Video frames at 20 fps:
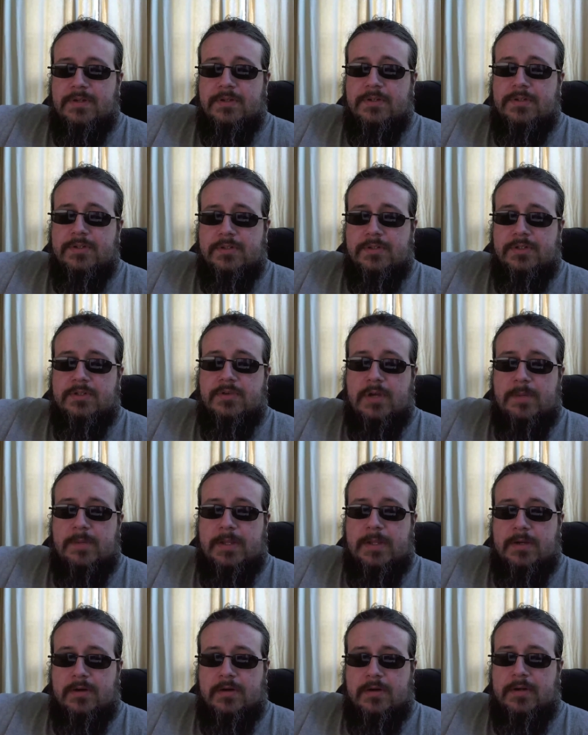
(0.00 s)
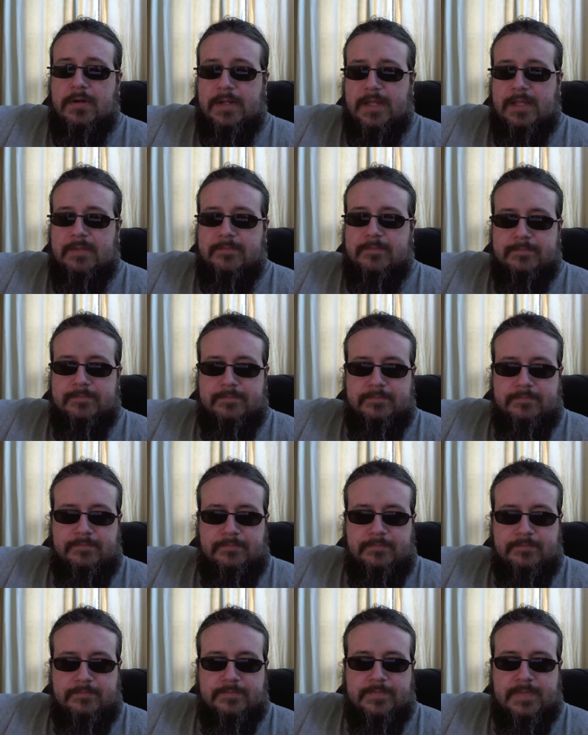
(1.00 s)
a good creepy horror game.
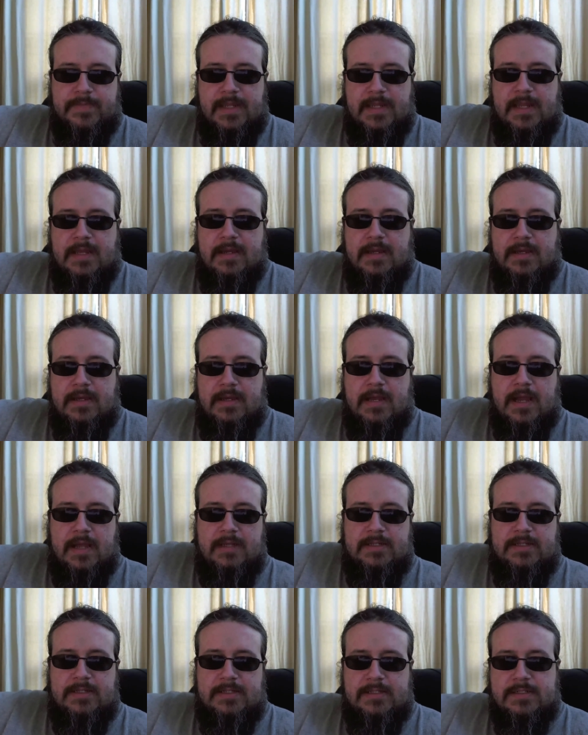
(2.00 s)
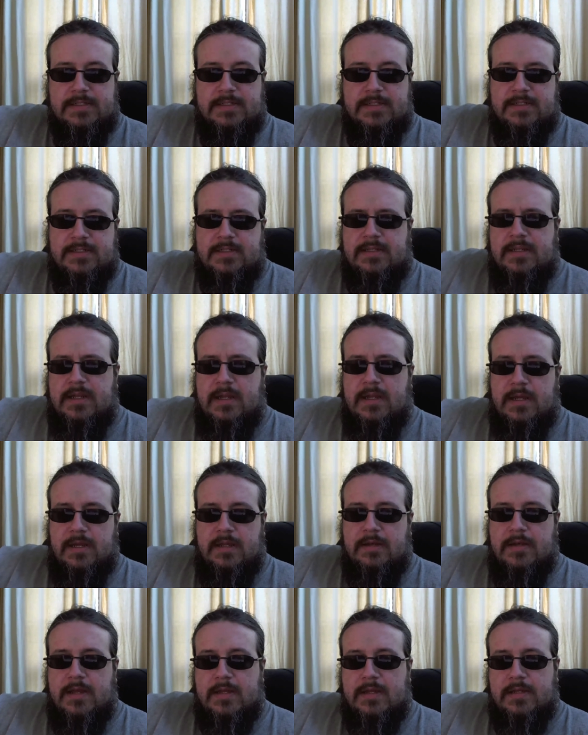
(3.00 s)
Uh, I just uh,
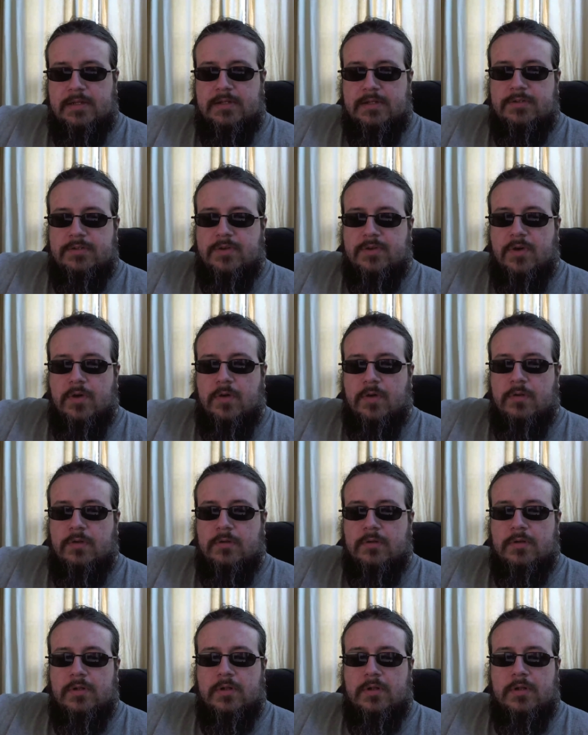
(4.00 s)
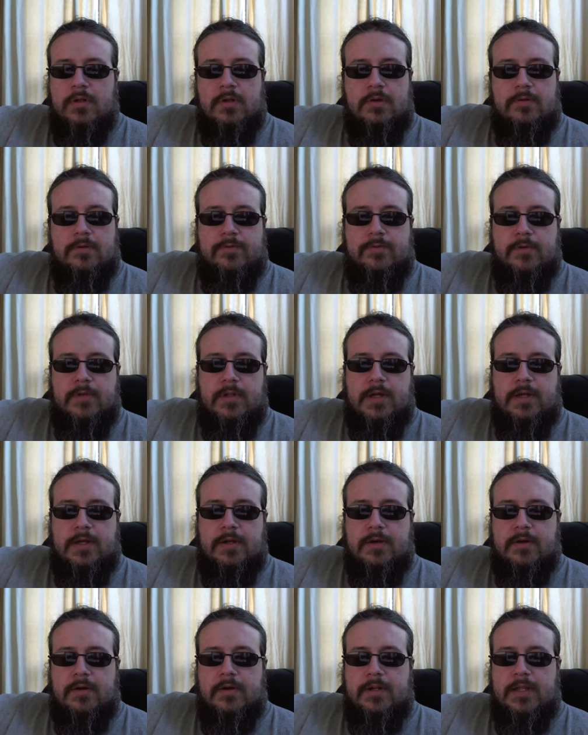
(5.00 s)
am not going to do the whole full-on
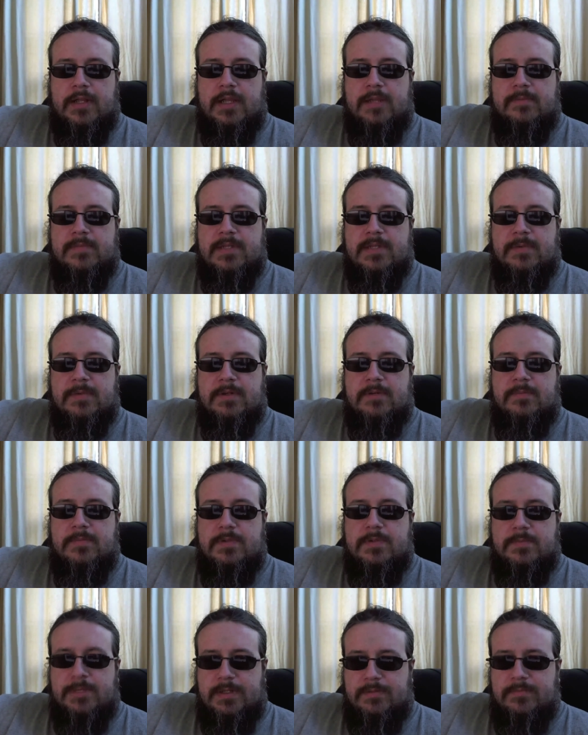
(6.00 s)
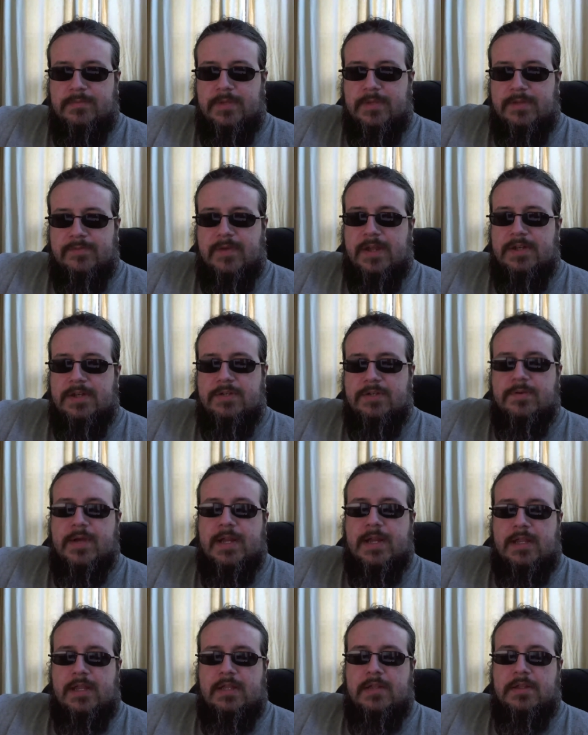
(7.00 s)
horror games. I'm going to be if I do
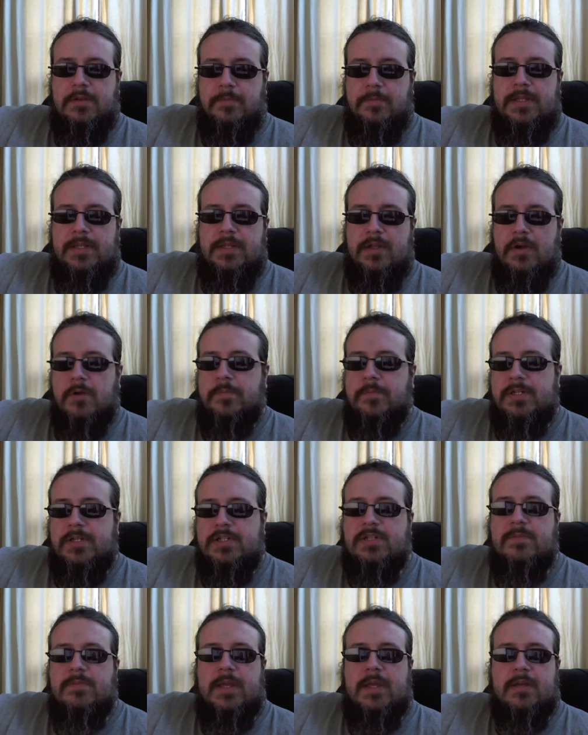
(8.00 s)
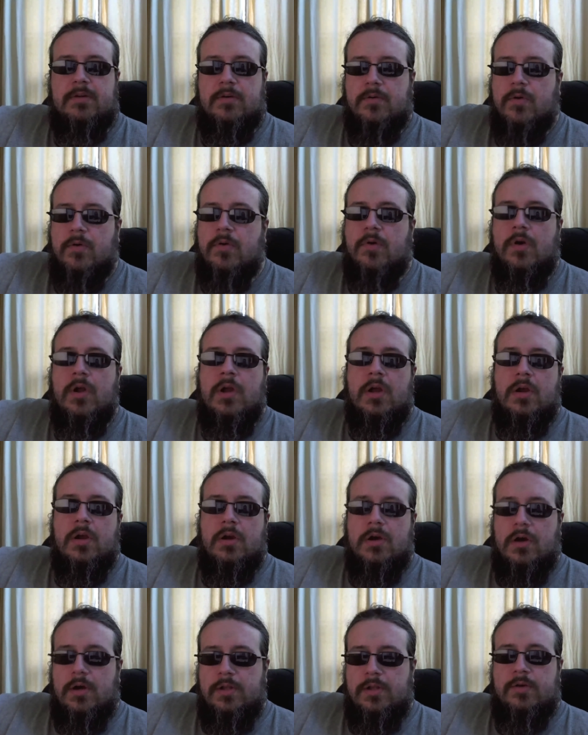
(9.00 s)
any, they'll be the RPG Maker or
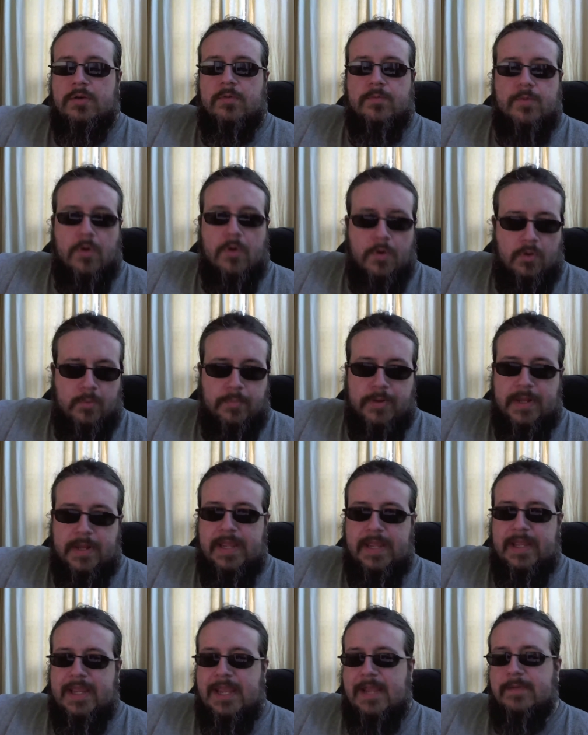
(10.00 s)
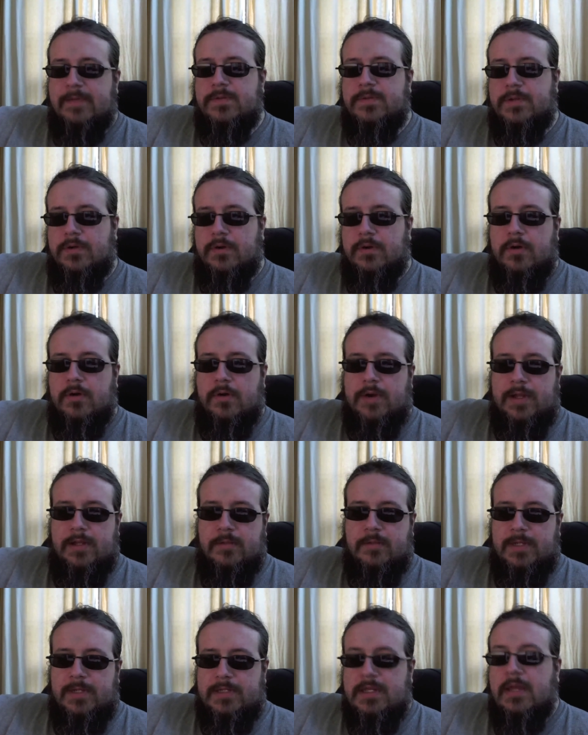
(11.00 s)
other role-playing games with a horror
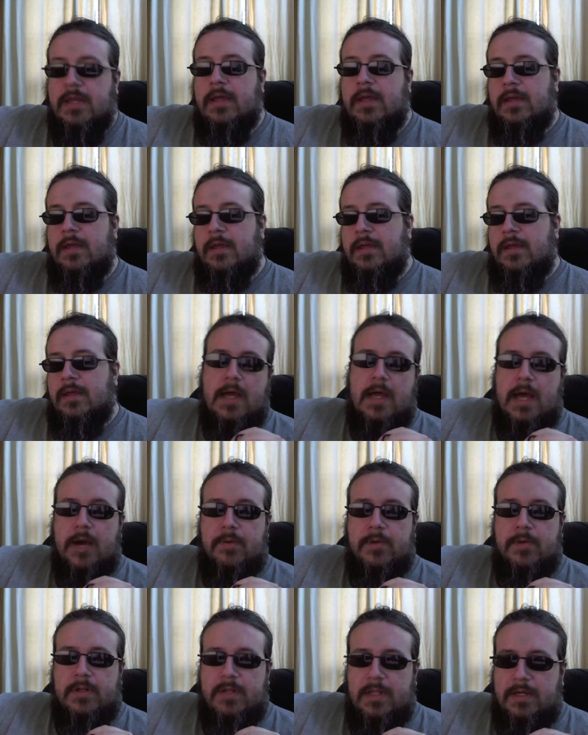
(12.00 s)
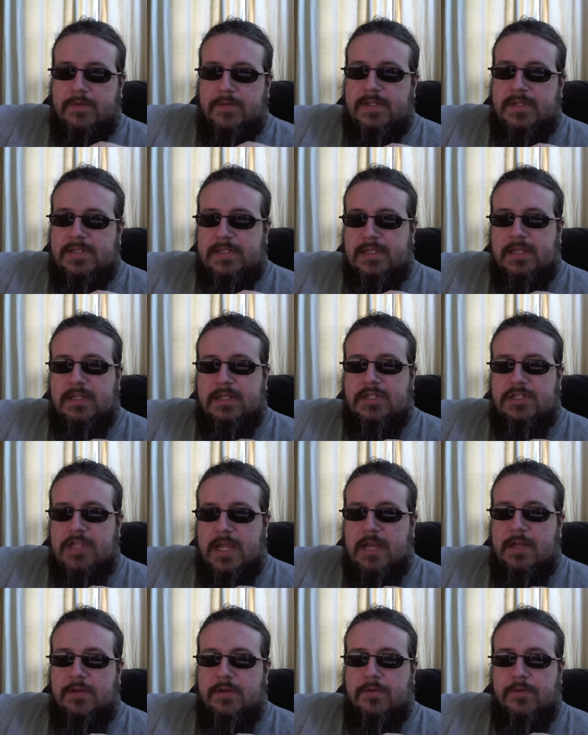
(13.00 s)
element. I would love to see a
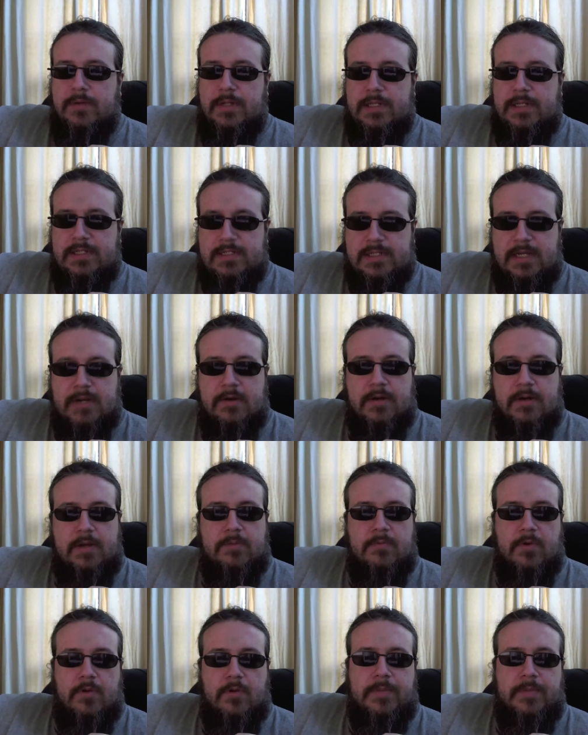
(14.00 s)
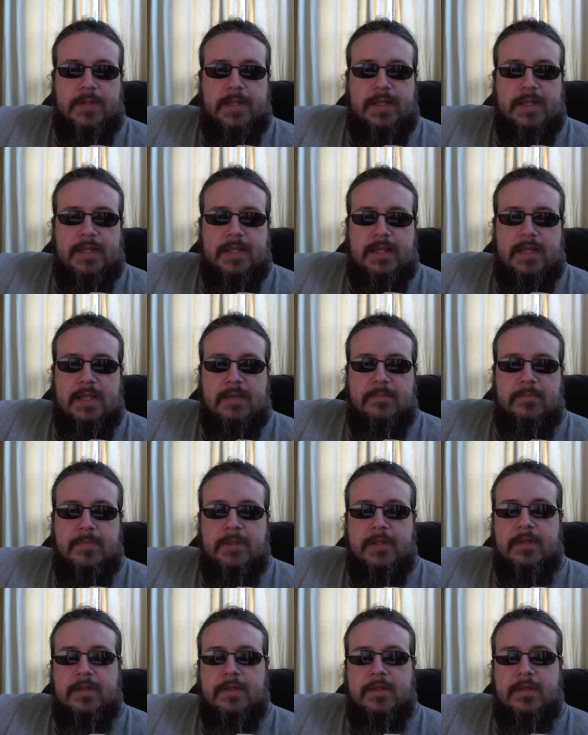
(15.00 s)
genuinely scary role-playing game,